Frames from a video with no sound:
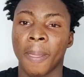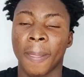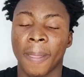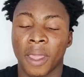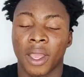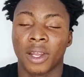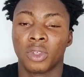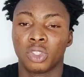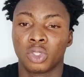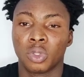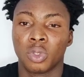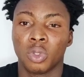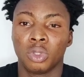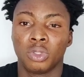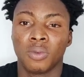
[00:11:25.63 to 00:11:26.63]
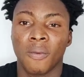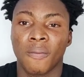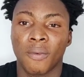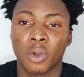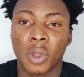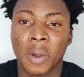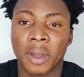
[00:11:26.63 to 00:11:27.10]
you can also go
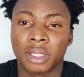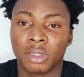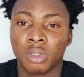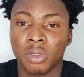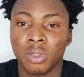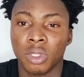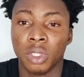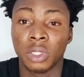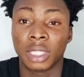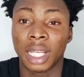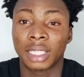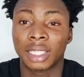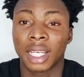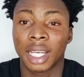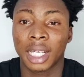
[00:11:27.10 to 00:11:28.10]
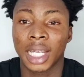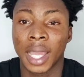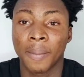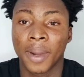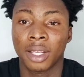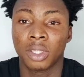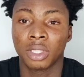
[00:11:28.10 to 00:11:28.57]
follow our newsletter,
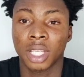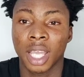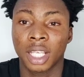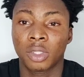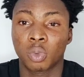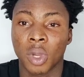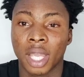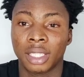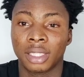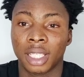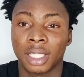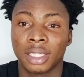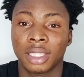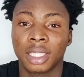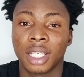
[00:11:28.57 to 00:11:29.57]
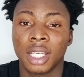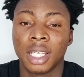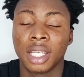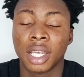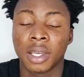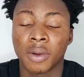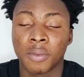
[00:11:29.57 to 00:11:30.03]
climber.xyz.
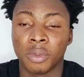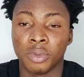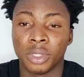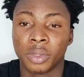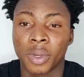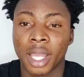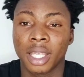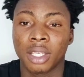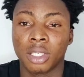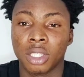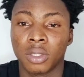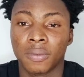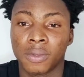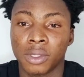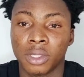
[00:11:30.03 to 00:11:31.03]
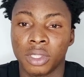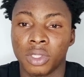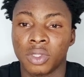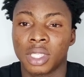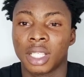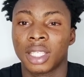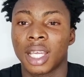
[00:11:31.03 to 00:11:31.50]
The reason why you need to follow the
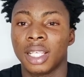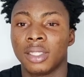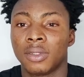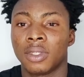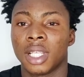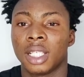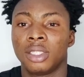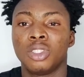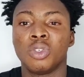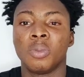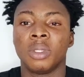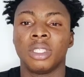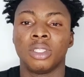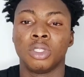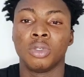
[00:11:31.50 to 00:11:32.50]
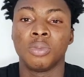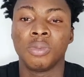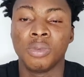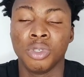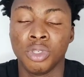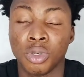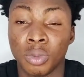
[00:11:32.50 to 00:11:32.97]
newsletter is so that
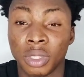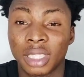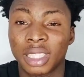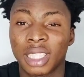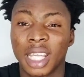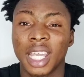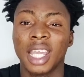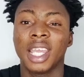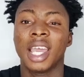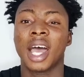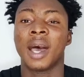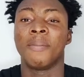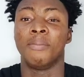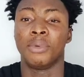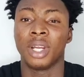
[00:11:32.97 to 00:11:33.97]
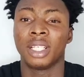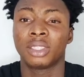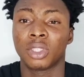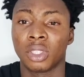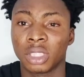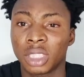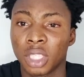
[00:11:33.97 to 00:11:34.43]
you will stay
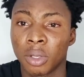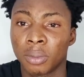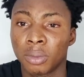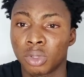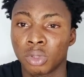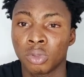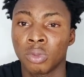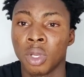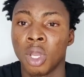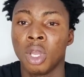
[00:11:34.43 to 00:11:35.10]
abreast or stay up to